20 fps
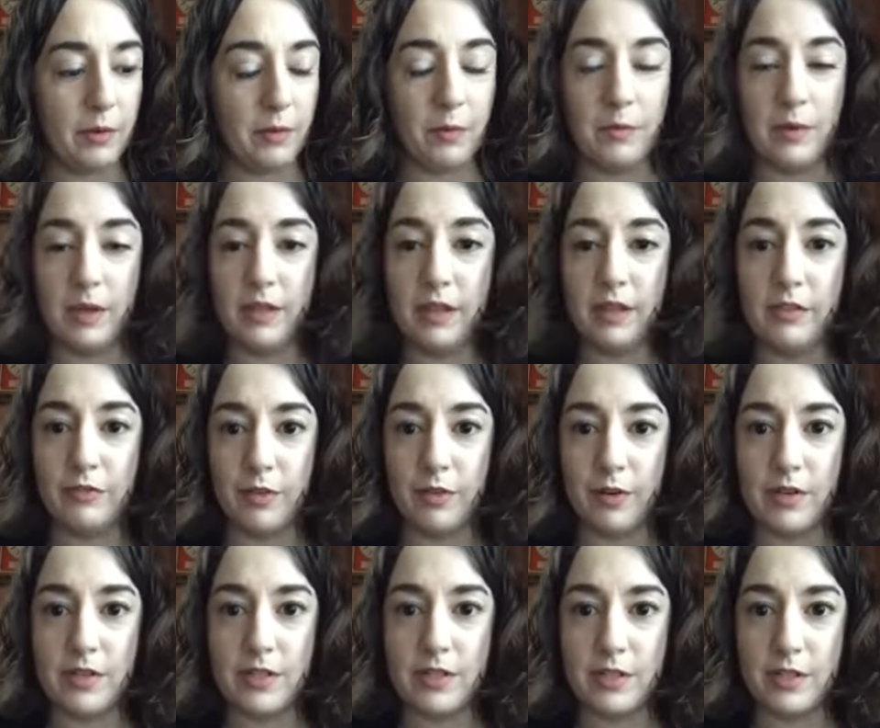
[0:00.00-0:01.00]
were really
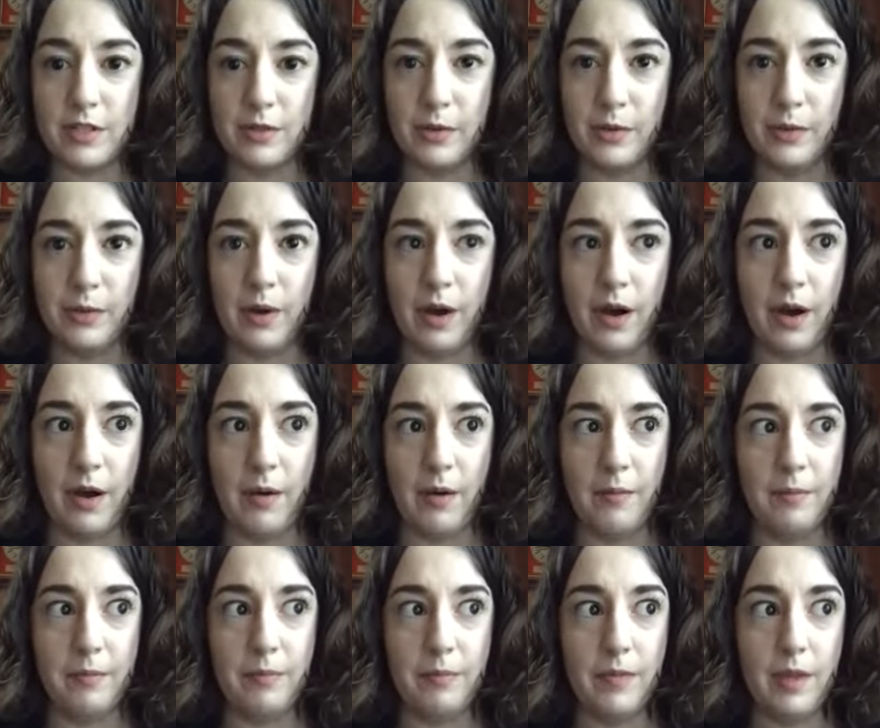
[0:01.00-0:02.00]
forced to
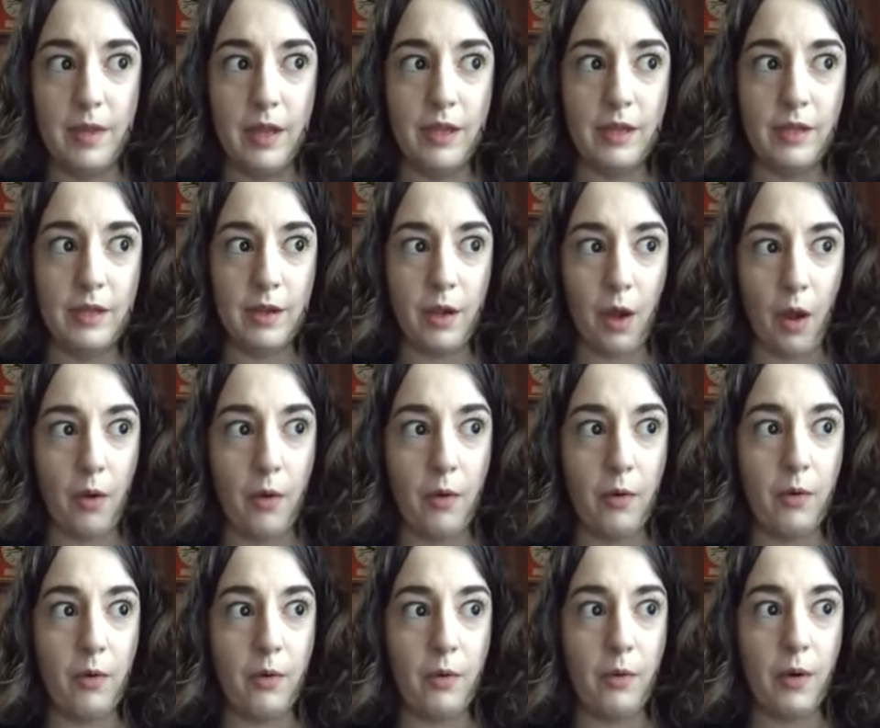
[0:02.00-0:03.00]
um,
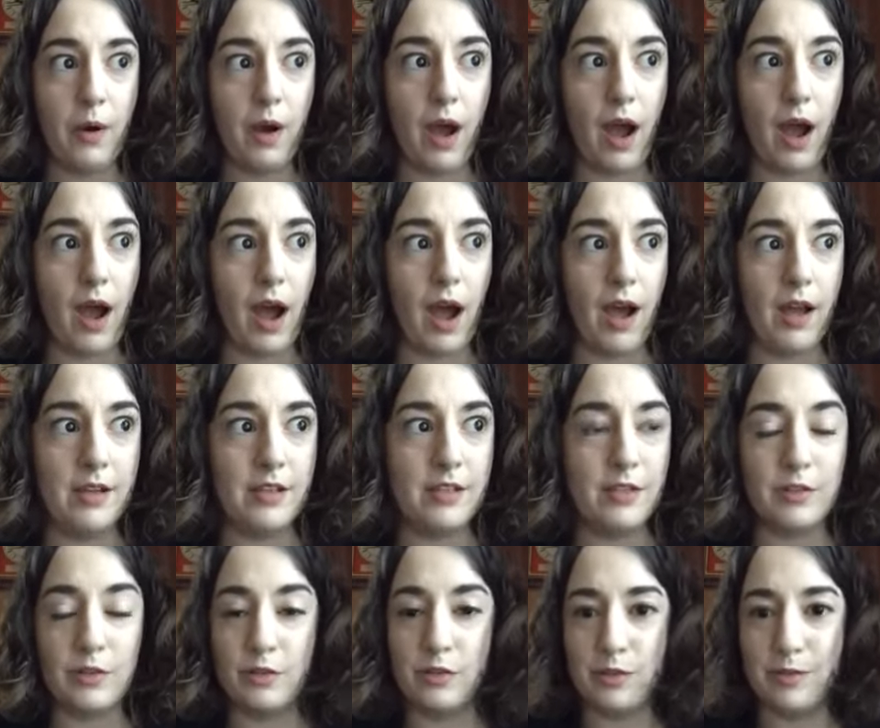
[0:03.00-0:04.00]
go onto
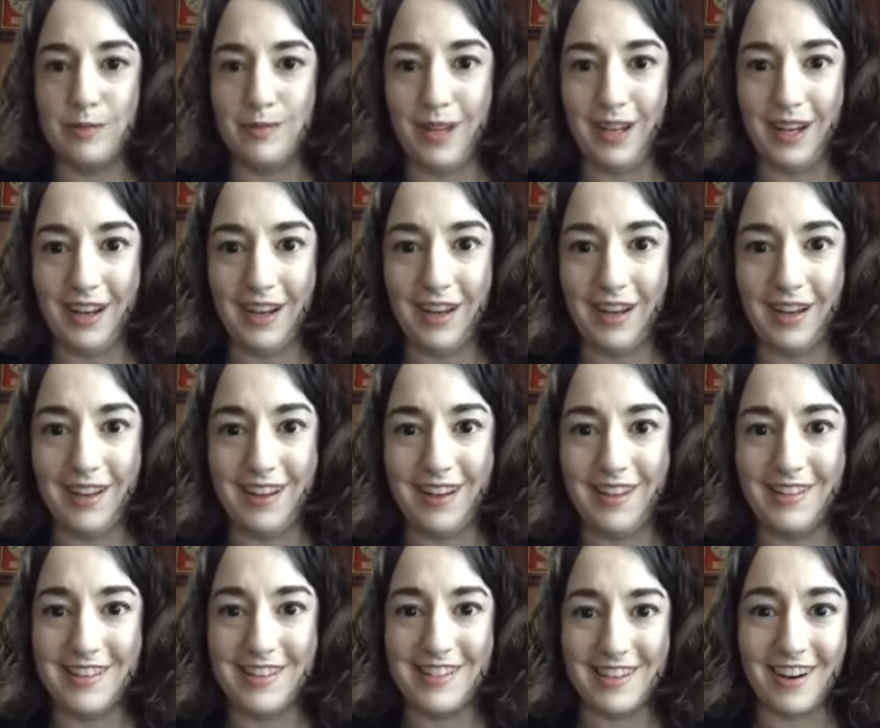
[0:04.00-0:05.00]
social media
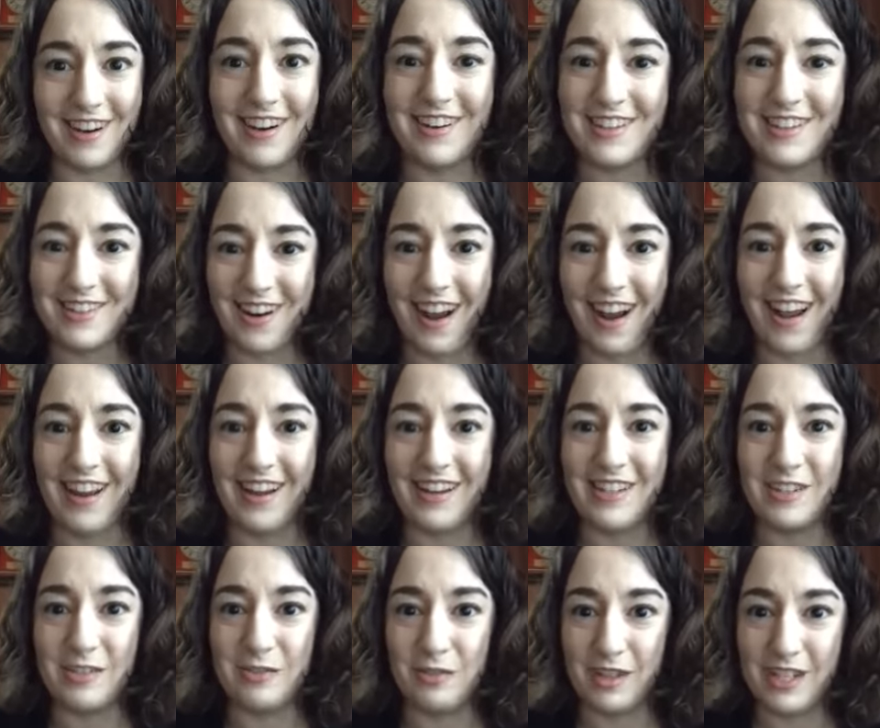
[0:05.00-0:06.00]
and start trying
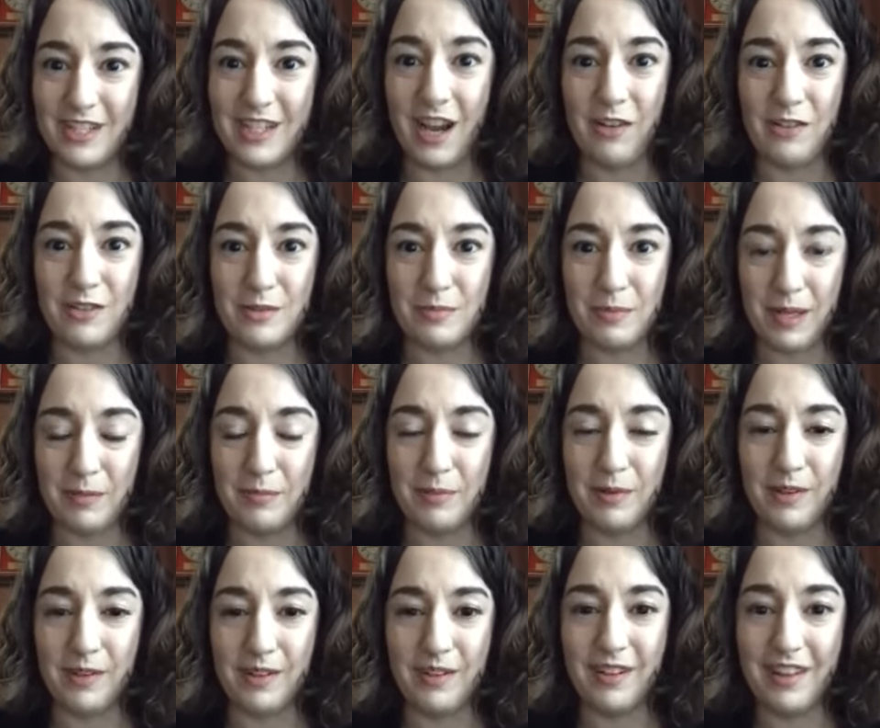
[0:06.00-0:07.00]
to reach out to
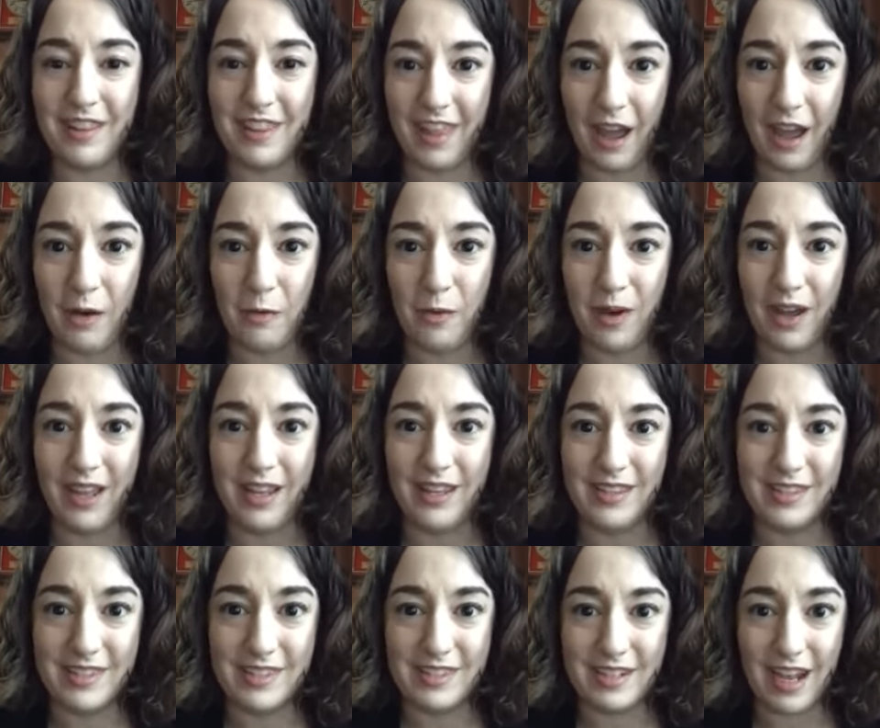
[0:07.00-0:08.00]
people that way
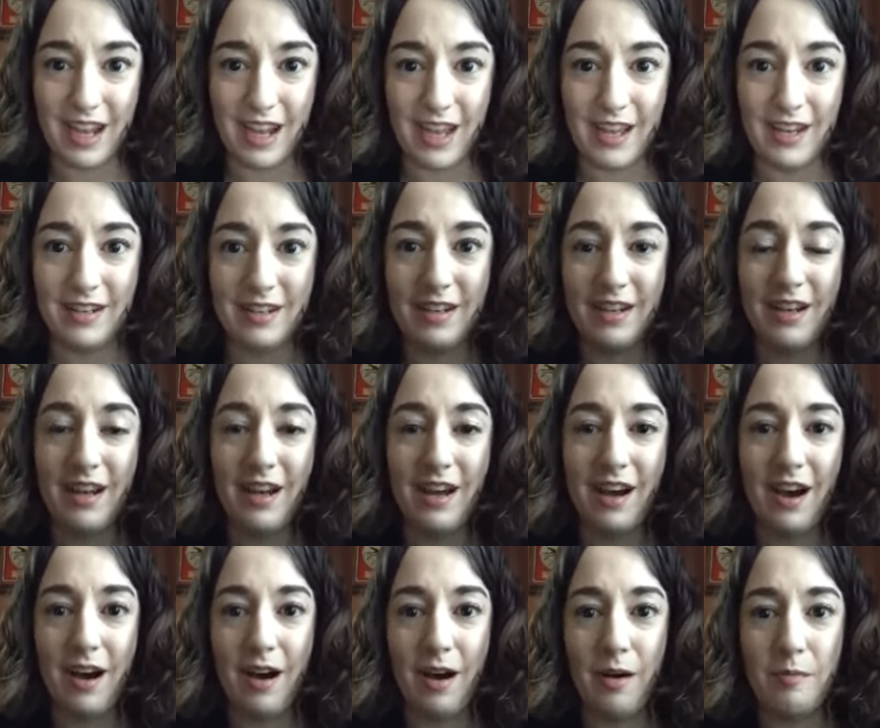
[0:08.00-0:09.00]
instead.
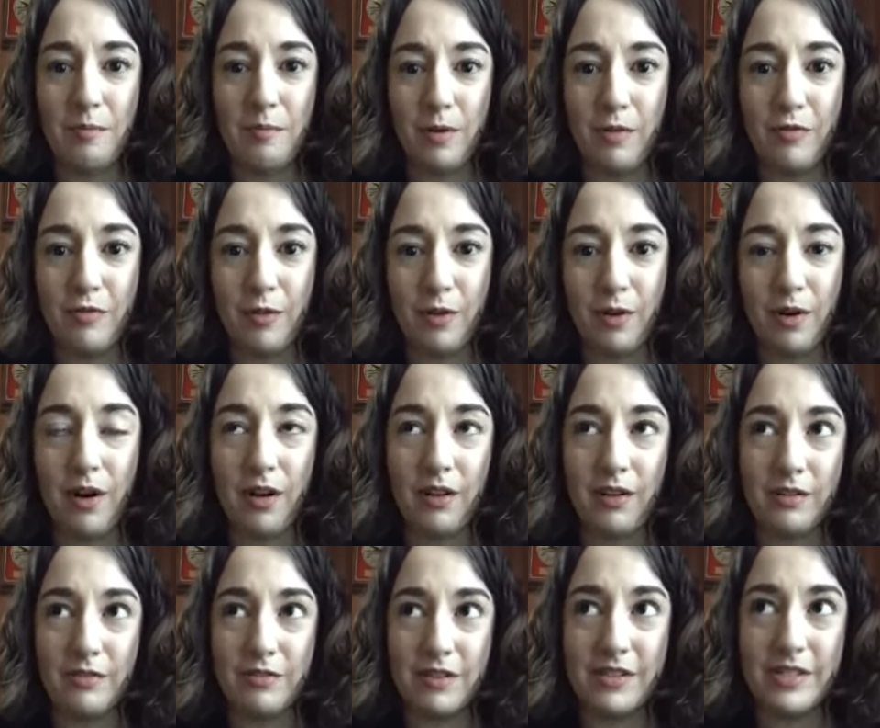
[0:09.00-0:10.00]
Um, before all
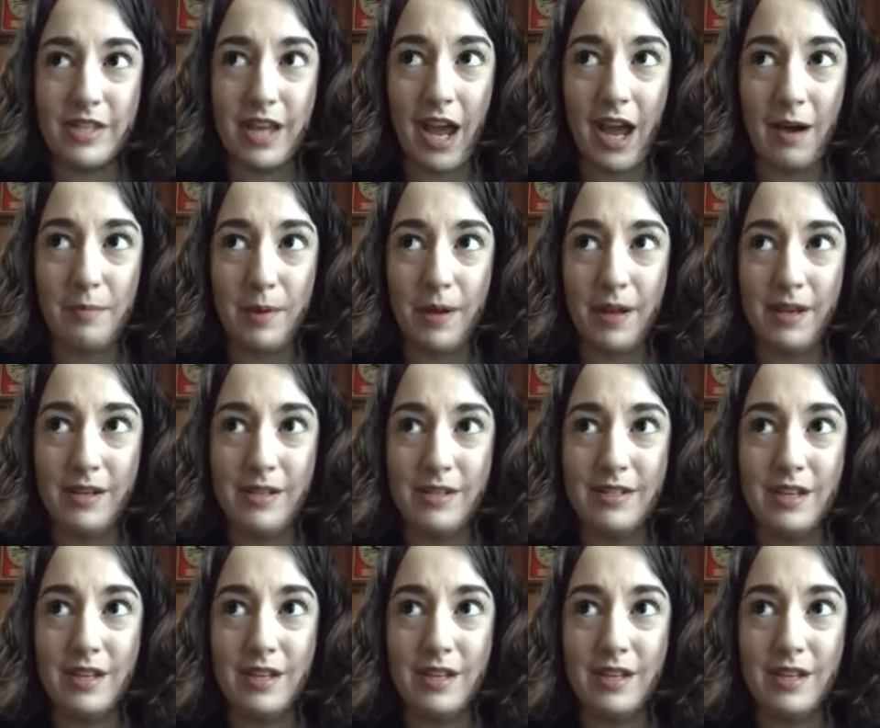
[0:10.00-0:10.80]
of this happened,